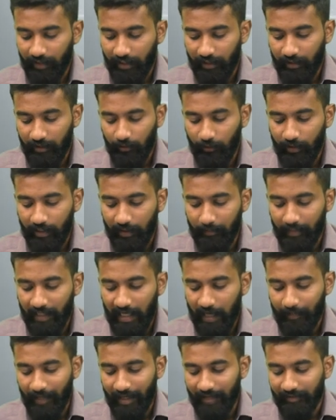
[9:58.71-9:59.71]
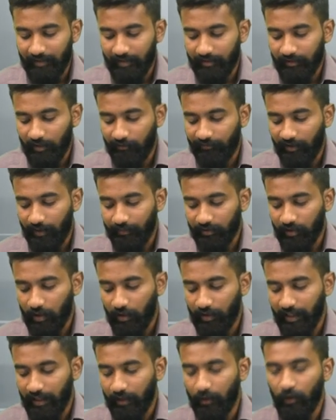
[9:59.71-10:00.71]
including binami assets of
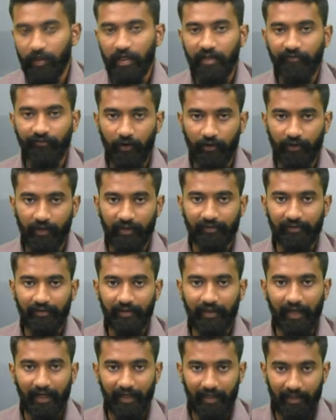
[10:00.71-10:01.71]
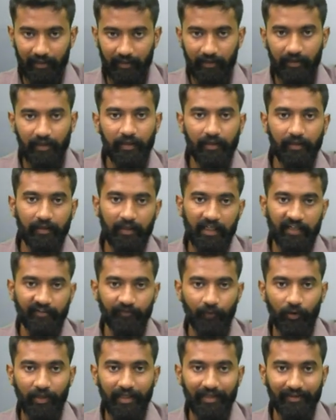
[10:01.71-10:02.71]
absconding loan defaulters like Nirav
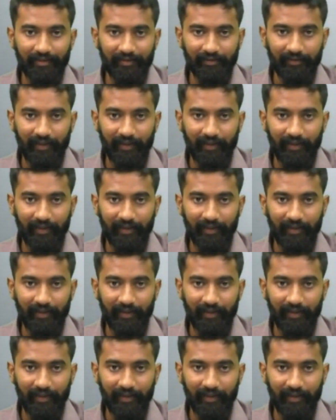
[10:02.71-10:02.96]
Modi in this